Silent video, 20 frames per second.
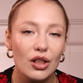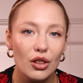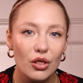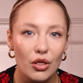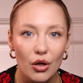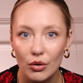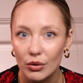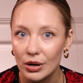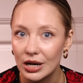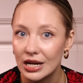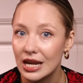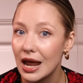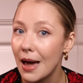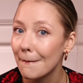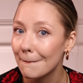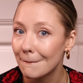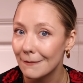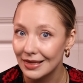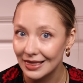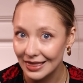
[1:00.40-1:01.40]
Lauren
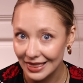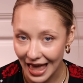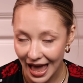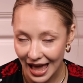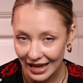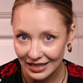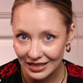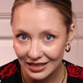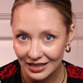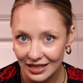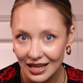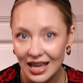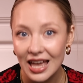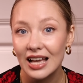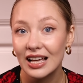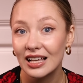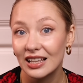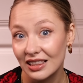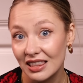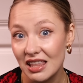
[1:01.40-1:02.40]
Black
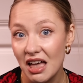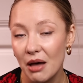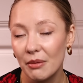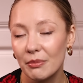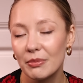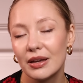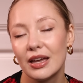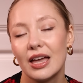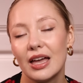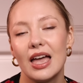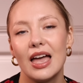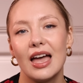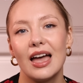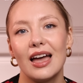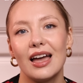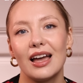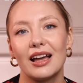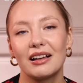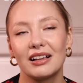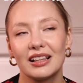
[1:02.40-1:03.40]
Club
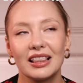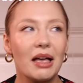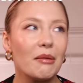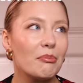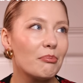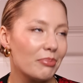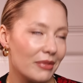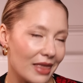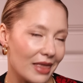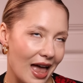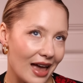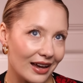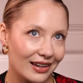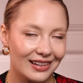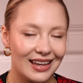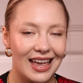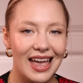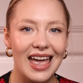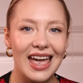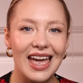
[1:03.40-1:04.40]

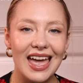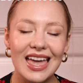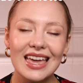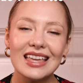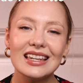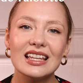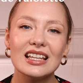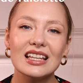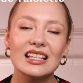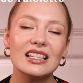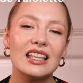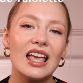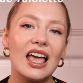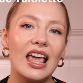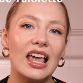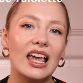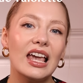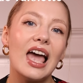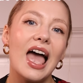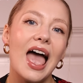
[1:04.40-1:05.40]
Black. It is
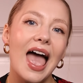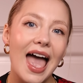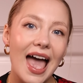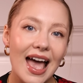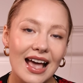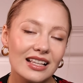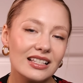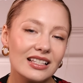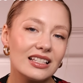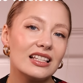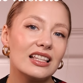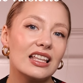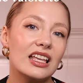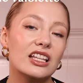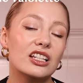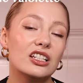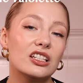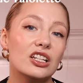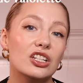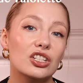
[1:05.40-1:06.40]
a
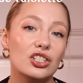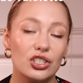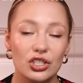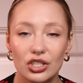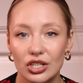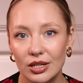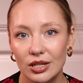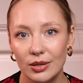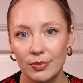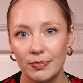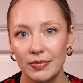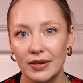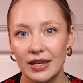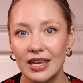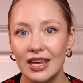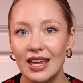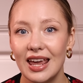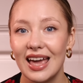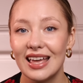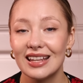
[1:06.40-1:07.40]
excellent
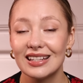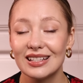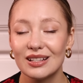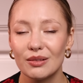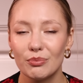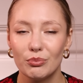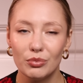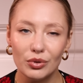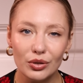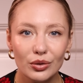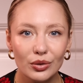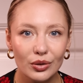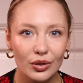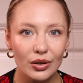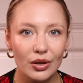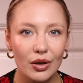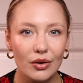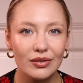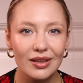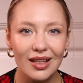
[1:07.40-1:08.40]
cheapie. It's a blue
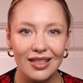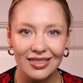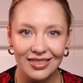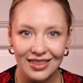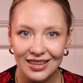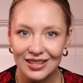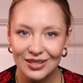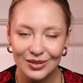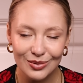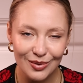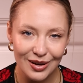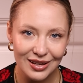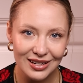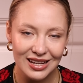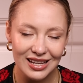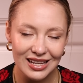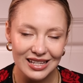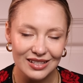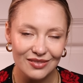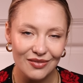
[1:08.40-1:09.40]
cologne. This
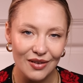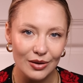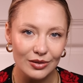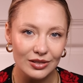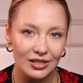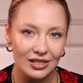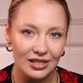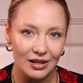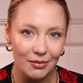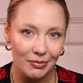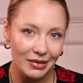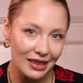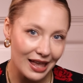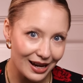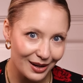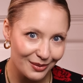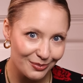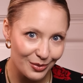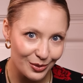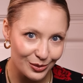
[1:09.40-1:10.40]
one is found in a
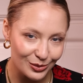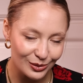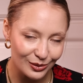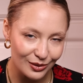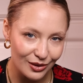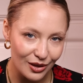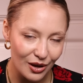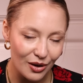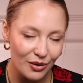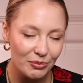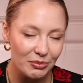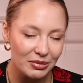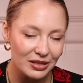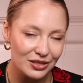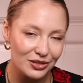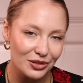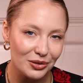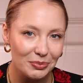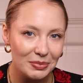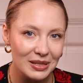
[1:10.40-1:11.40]
black bottle though,
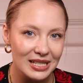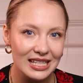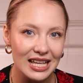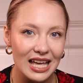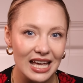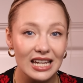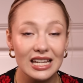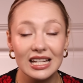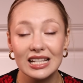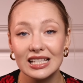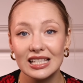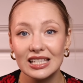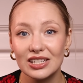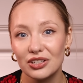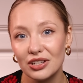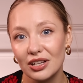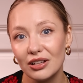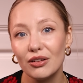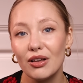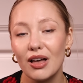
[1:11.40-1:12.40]
but don't be scared, it's
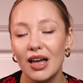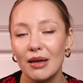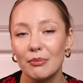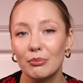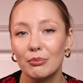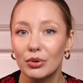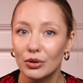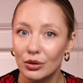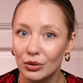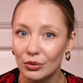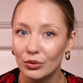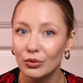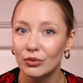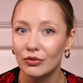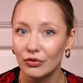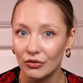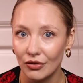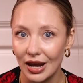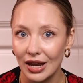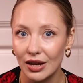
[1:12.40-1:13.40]
still a blue
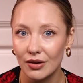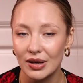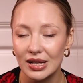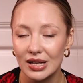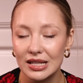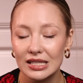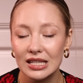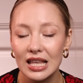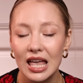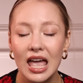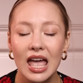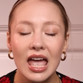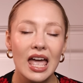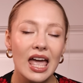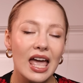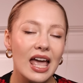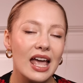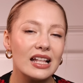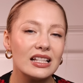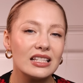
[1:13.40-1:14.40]
fragrance.
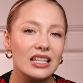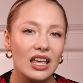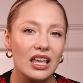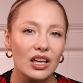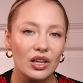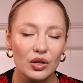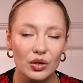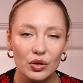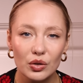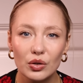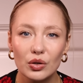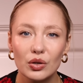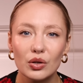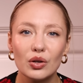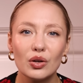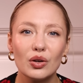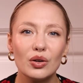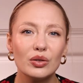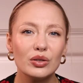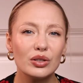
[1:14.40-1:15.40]
It's a
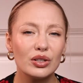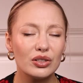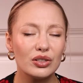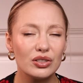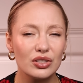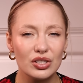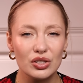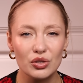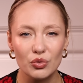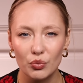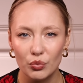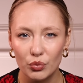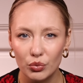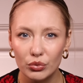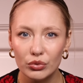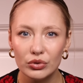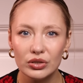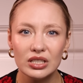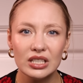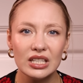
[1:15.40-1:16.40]
good, just
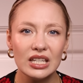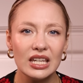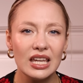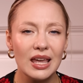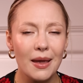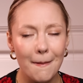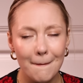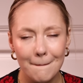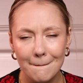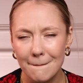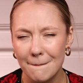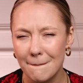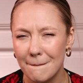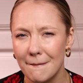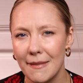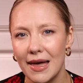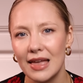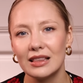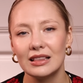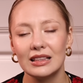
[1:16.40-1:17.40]
woody,
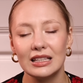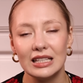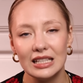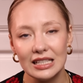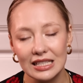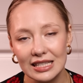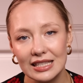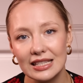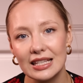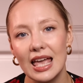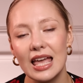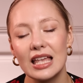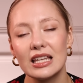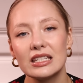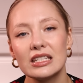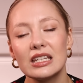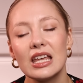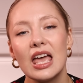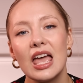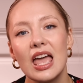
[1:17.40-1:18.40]
manly
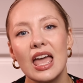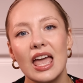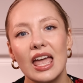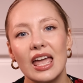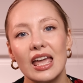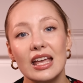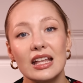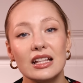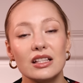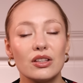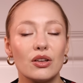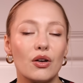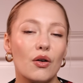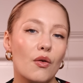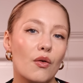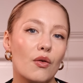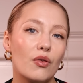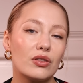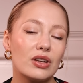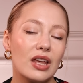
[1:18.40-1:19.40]
scent. It's
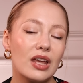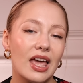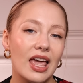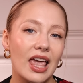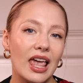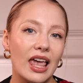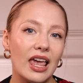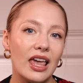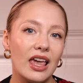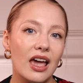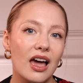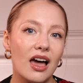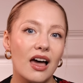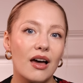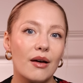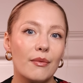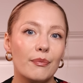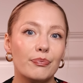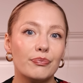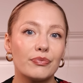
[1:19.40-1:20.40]
on a
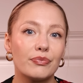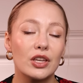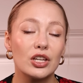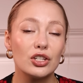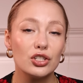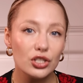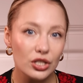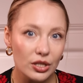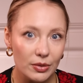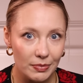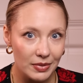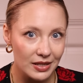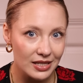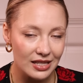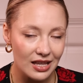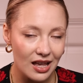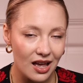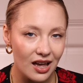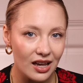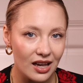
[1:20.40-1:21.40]
cheaper
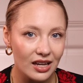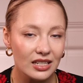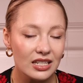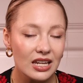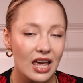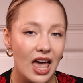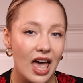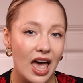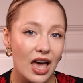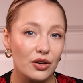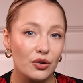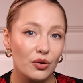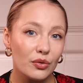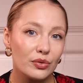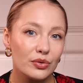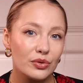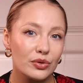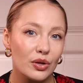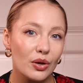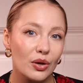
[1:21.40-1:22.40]
side, and
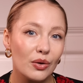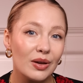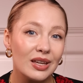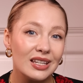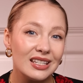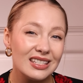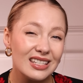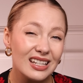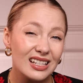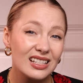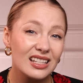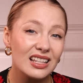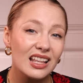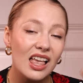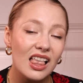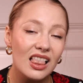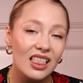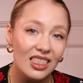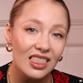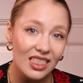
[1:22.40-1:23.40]
also it
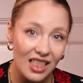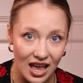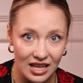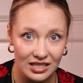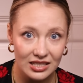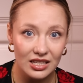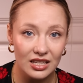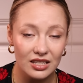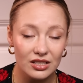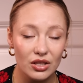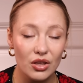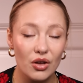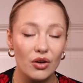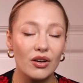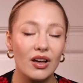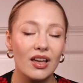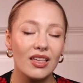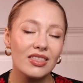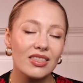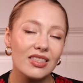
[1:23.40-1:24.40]
doesn't last as
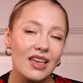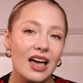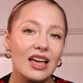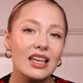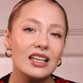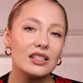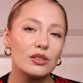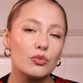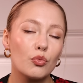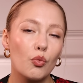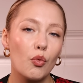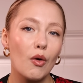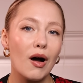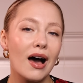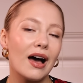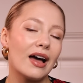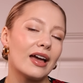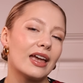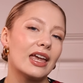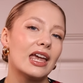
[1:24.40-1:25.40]
long. That is
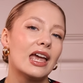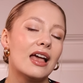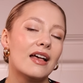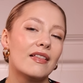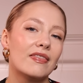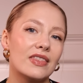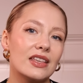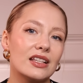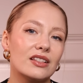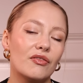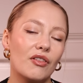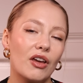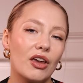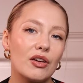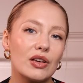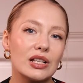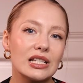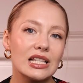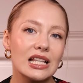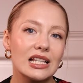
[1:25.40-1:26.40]
why this
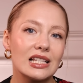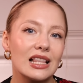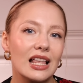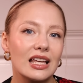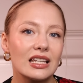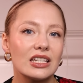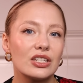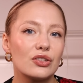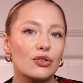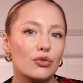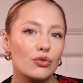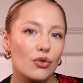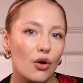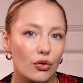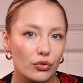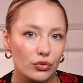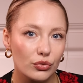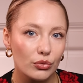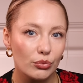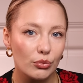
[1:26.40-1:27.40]
fragrance has landed on
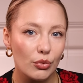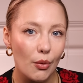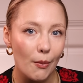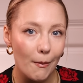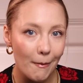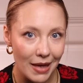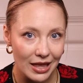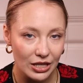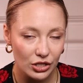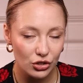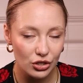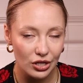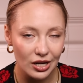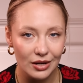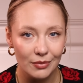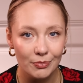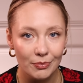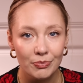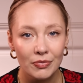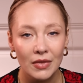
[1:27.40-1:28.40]
honorable
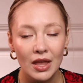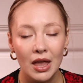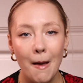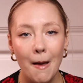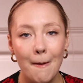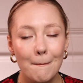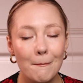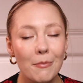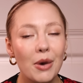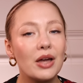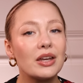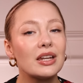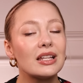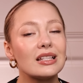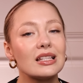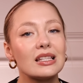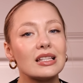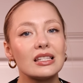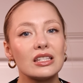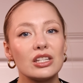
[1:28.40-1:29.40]
mention, but
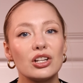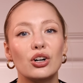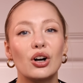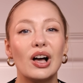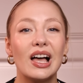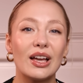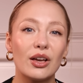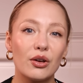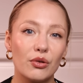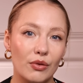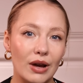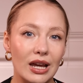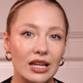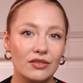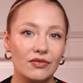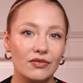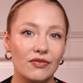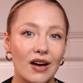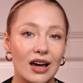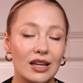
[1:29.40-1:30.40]
it's still a
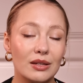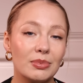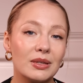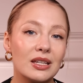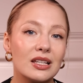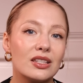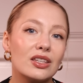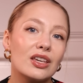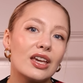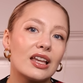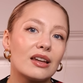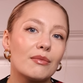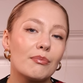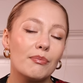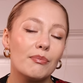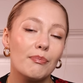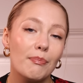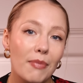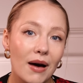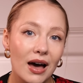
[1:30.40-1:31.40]
great find because you can
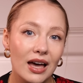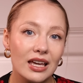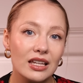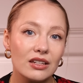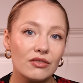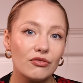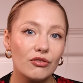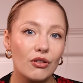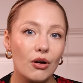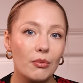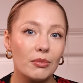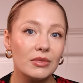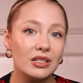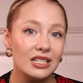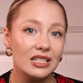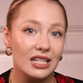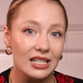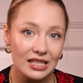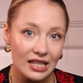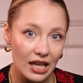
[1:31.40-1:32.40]
buy it from
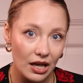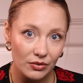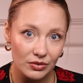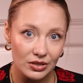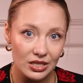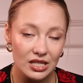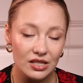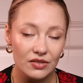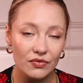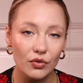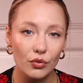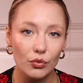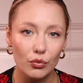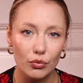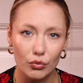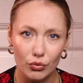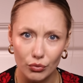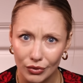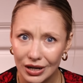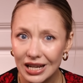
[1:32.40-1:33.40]
discounters for
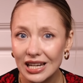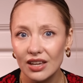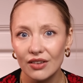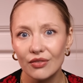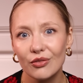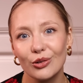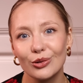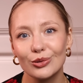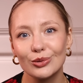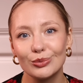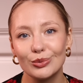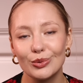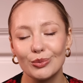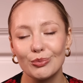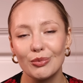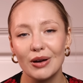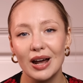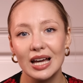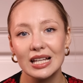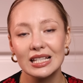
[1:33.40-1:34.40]
really affordable
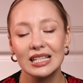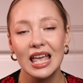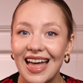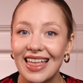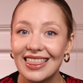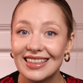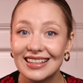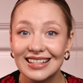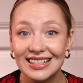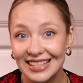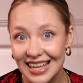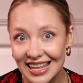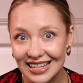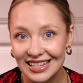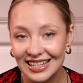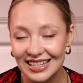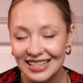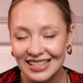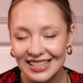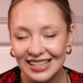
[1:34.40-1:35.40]
price, and the
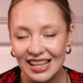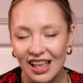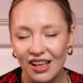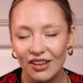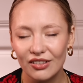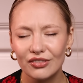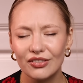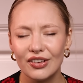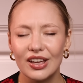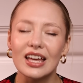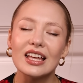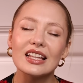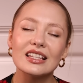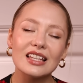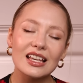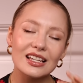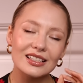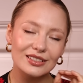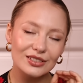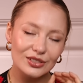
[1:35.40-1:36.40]
scent itself
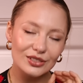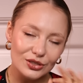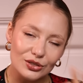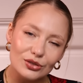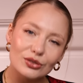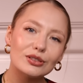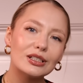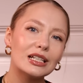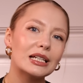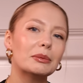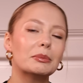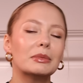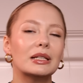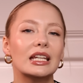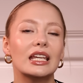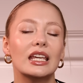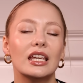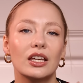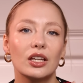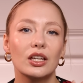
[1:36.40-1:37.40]
is
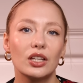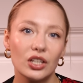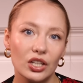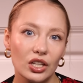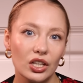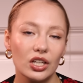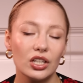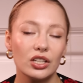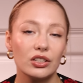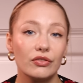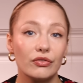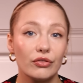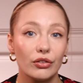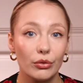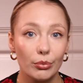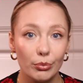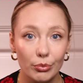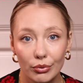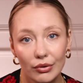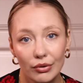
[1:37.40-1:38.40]
extremely good for
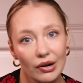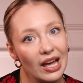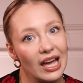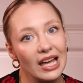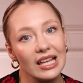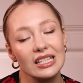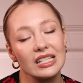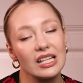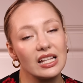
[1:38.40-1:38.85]
the price.